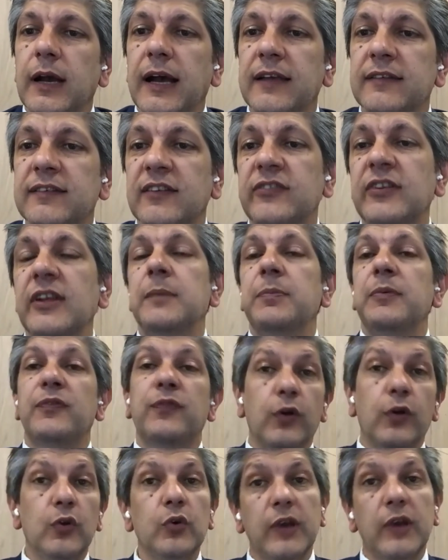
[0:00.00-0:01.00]
As I said
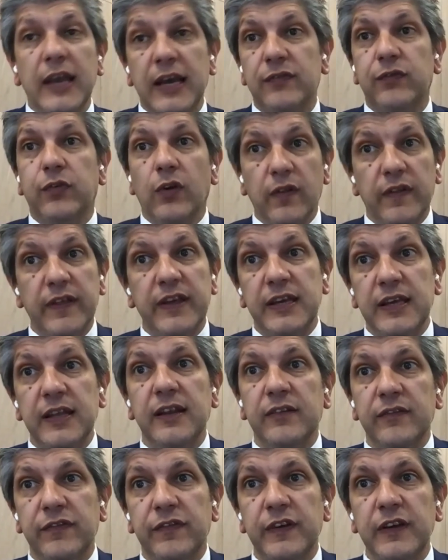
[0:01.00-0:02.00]
before, look out for all the
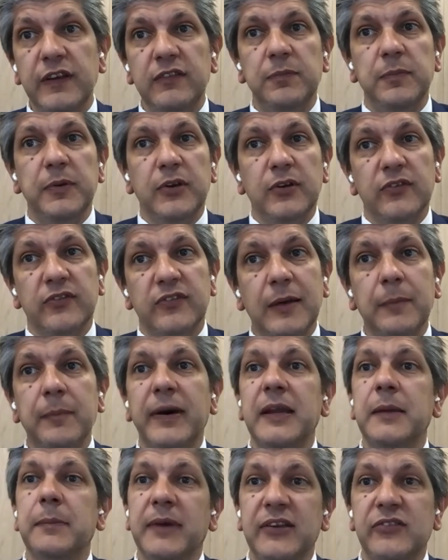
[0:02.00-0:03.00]
hidden fees, because
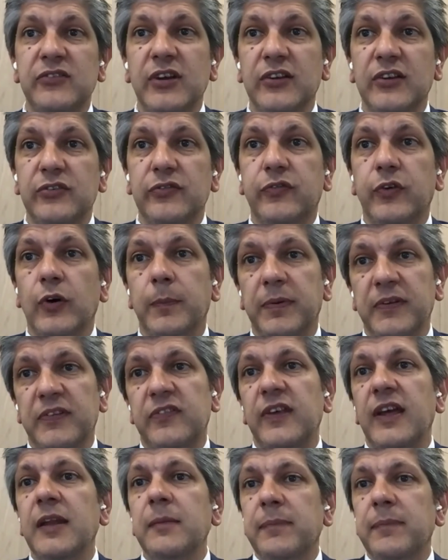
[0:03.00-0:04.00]
somebody might charge you
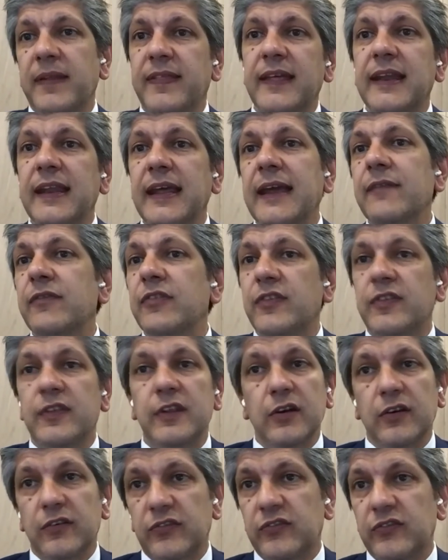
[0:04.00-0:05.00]
4%, but then
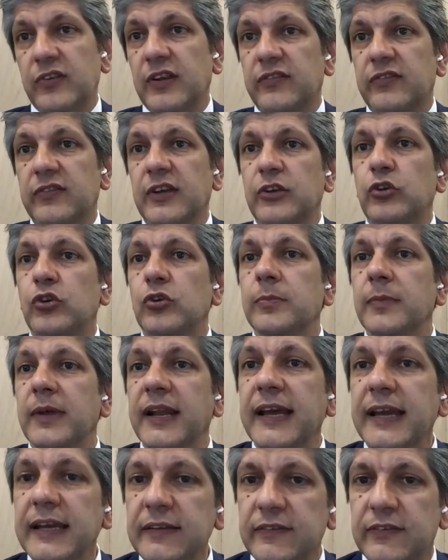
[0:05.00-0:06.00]
everything else just
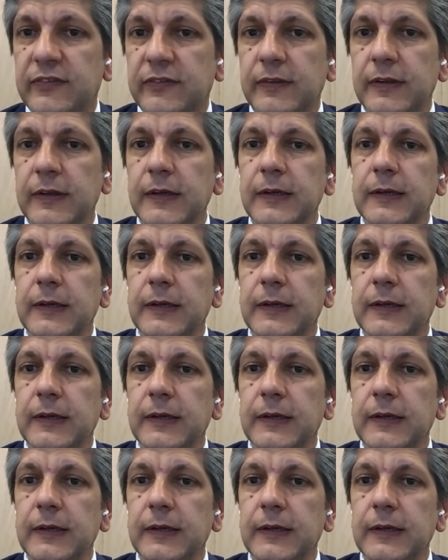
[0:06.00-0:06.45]
accumulates.